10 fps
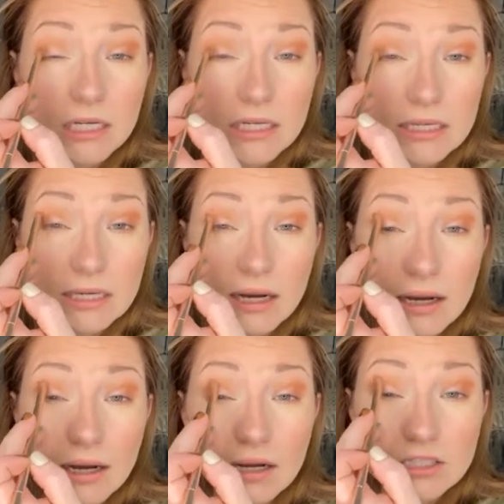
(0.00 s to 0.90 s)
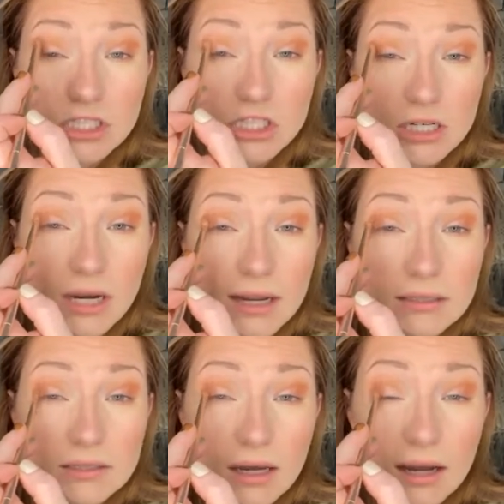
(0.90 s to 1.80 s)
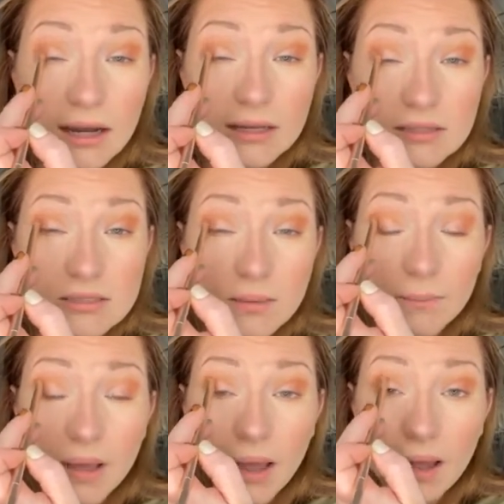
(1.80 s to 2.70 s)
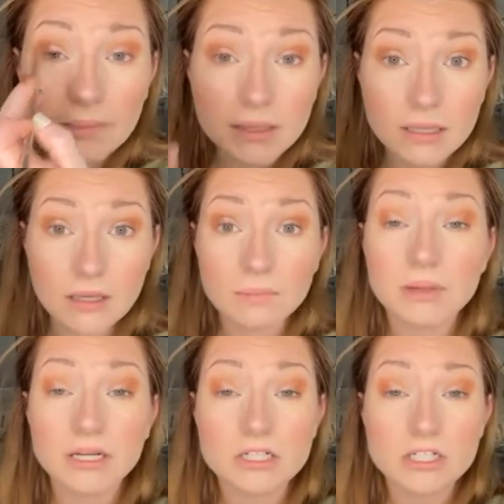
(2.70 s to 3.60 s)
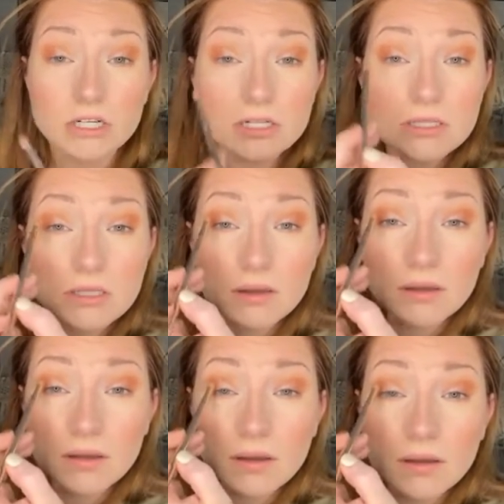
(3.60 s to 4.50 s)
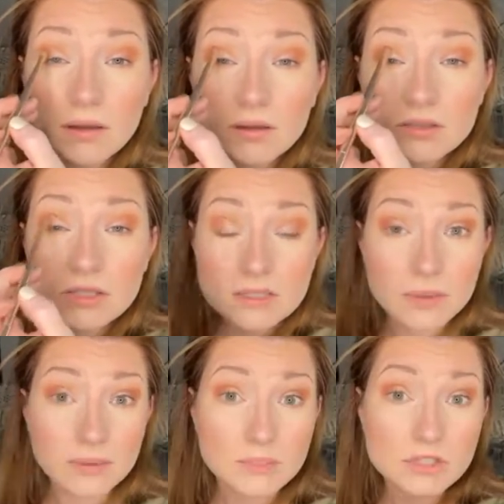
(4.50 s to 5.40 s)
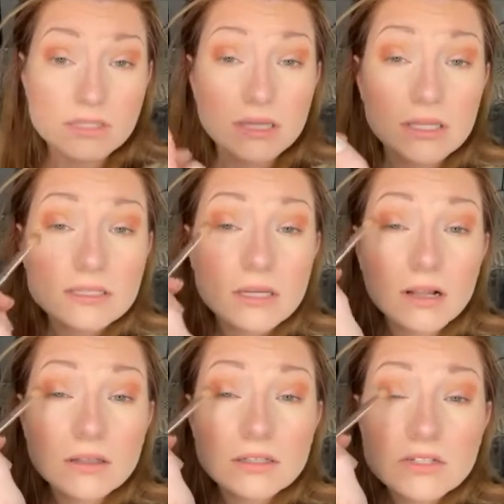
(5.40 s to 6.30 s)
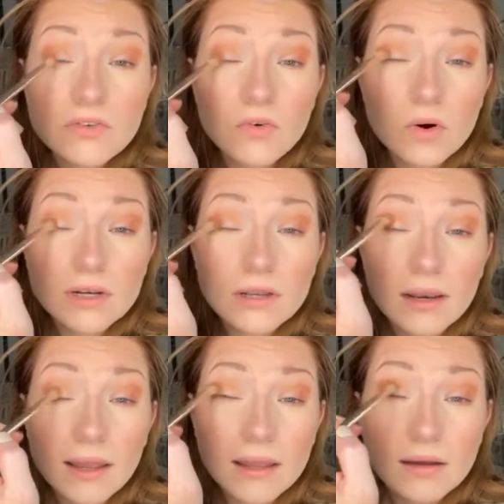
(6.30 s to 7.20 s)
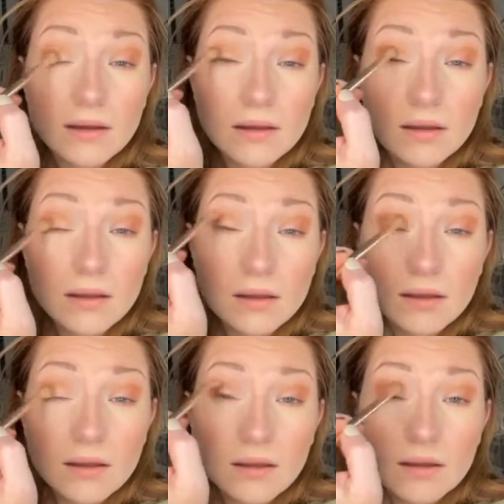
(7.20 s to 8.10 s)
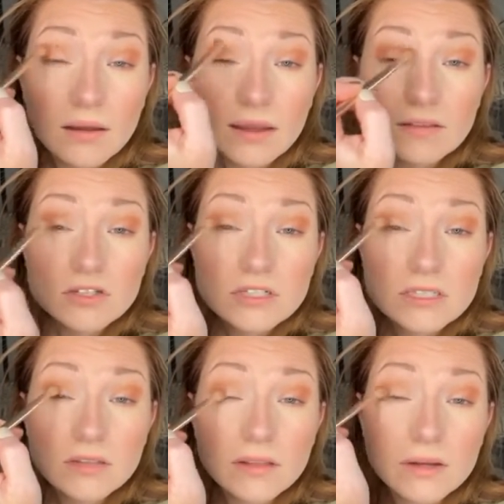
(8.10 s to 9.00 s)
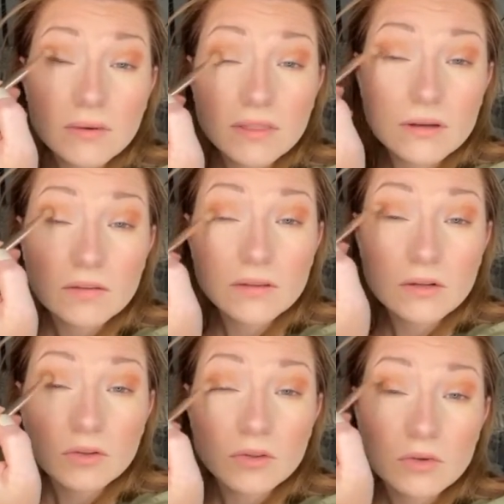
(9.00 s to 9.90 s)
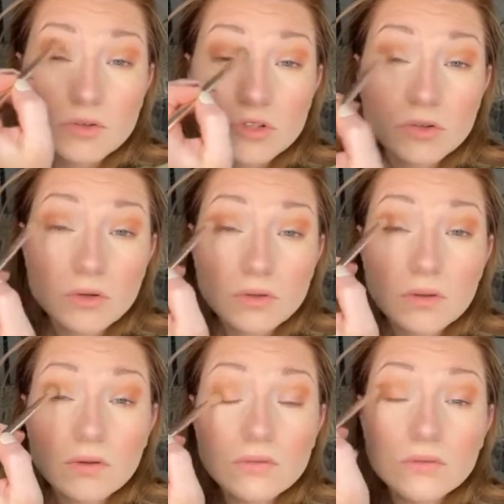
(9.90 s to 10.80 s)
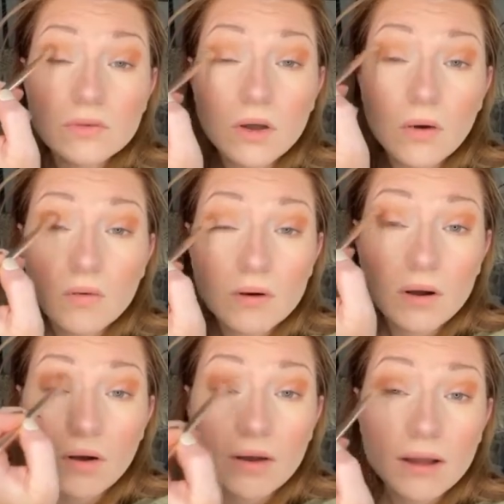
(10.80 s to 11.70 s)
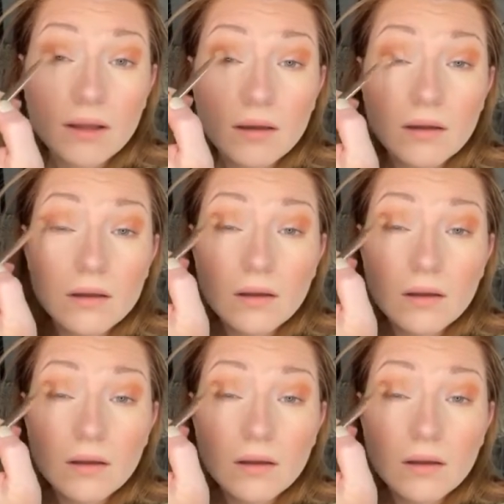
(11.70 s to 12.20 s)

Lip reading: green shirt and eyes pop in pictures. So that's why I'm choosing these colors for today. And they're still like within a little neutral zone. Okay.